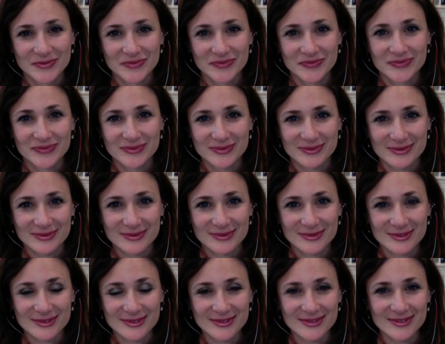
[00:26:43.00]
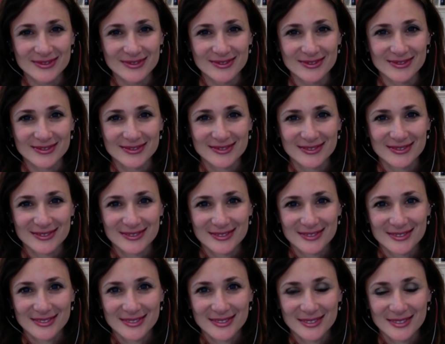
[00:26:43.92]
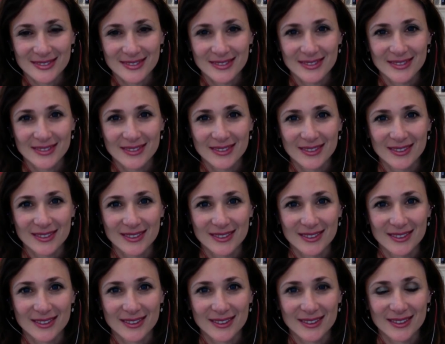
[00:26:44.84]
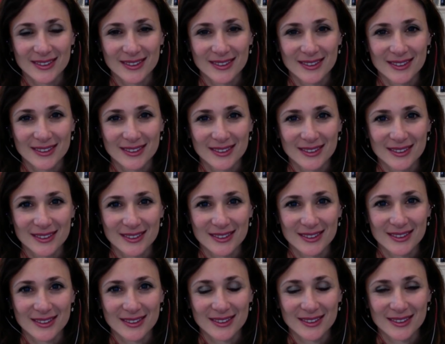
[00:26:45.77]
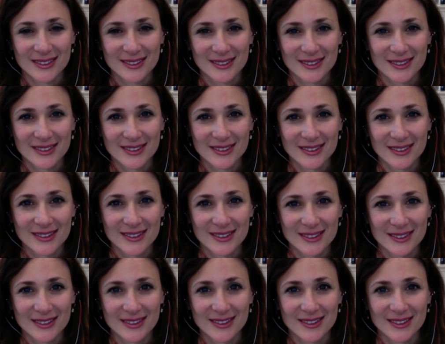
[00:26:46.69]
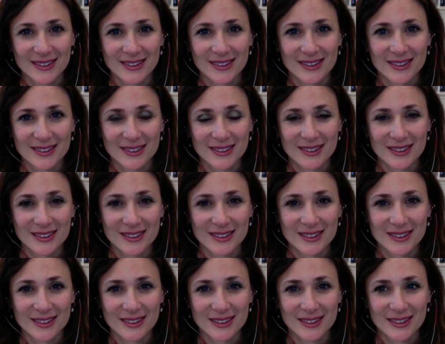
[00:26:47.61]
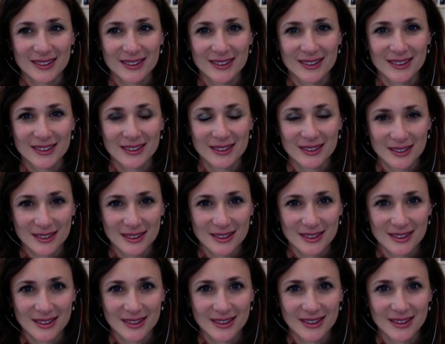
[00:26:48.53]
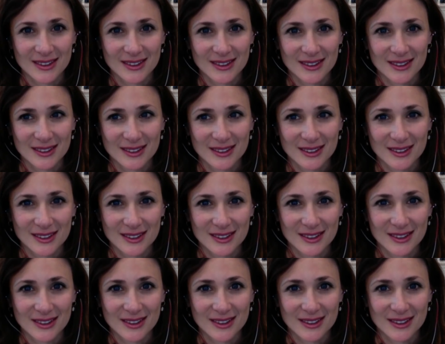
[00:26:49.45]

No words are spoken by the person on screen.